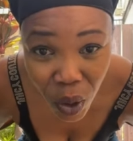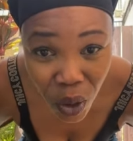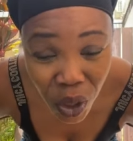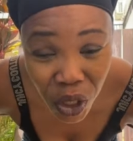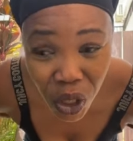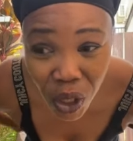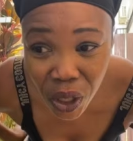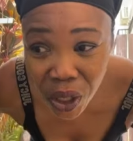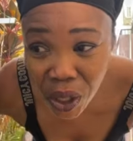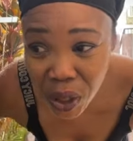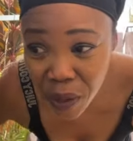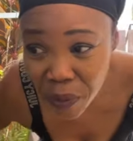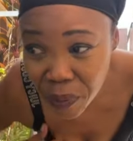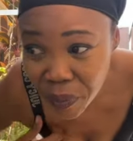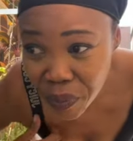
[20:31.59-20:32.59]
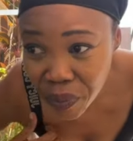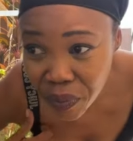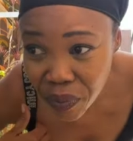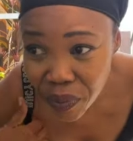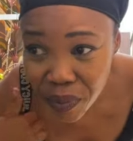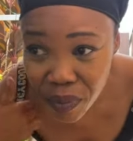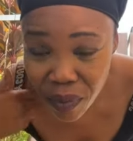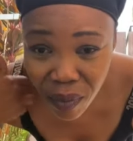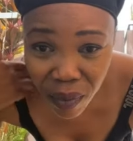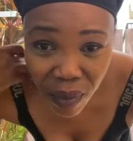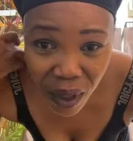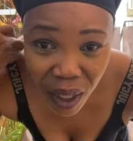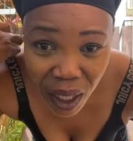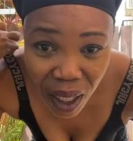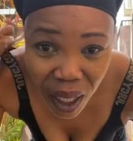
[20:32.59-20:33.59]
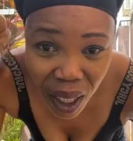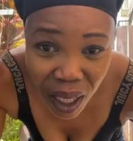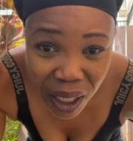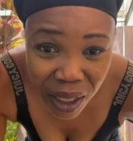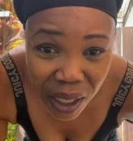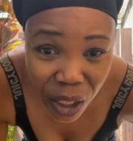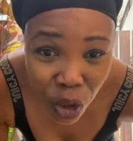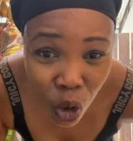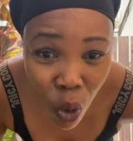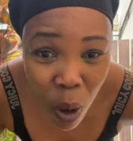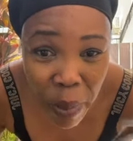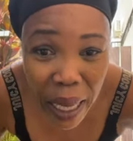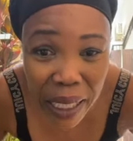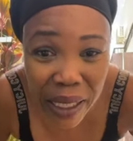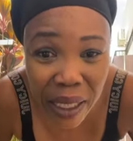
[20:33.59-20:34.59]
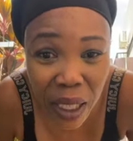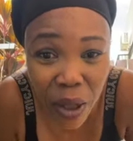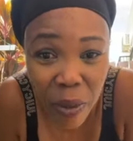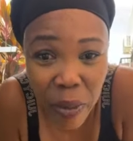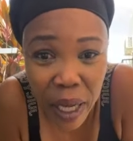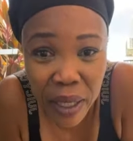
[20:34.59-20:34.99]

Uno just sit through where me I say no,